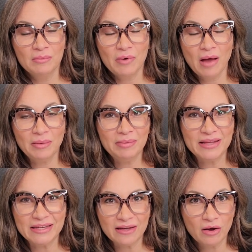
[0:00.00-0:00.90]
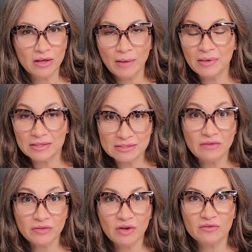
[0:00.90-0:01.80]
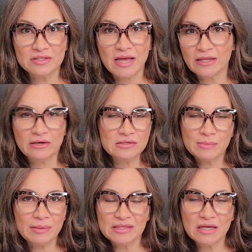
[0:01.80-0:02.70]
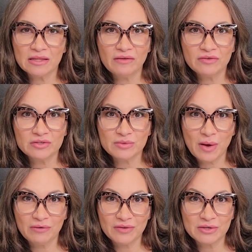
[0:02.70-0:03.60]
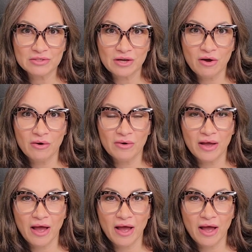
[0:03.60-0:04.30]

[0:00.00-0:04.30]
probably, I mean, it's definitely over 10 years, maybe 11 or 12 years ago,